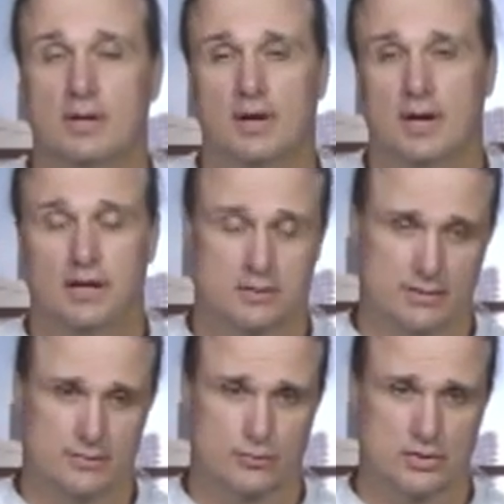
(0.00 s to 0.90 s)

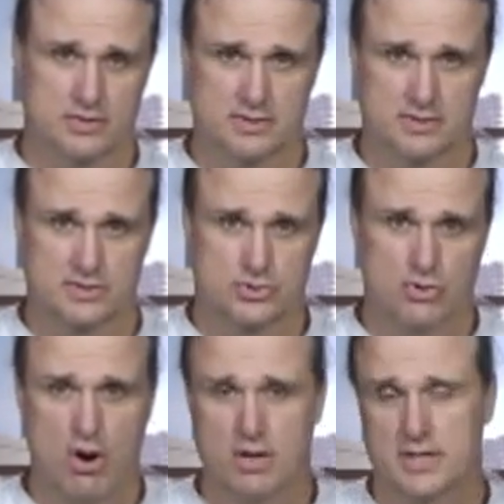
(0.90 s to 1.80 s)
and of course it's
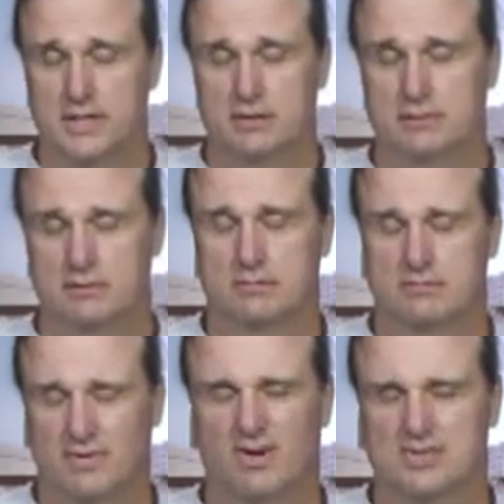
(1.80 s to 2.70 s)
strong,
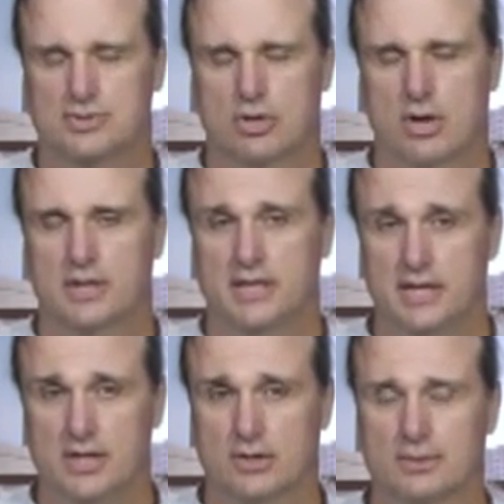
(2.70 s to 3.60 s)
fairly strong
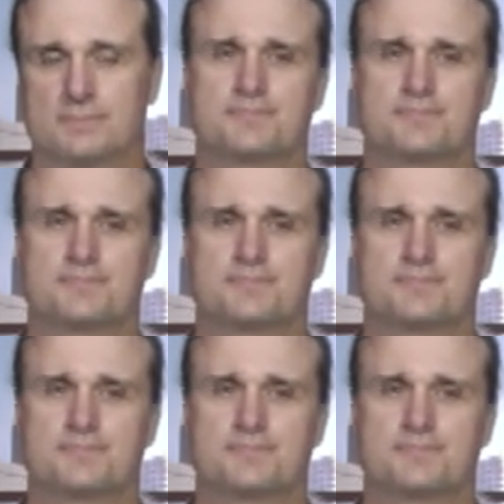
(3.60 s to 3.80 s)
here.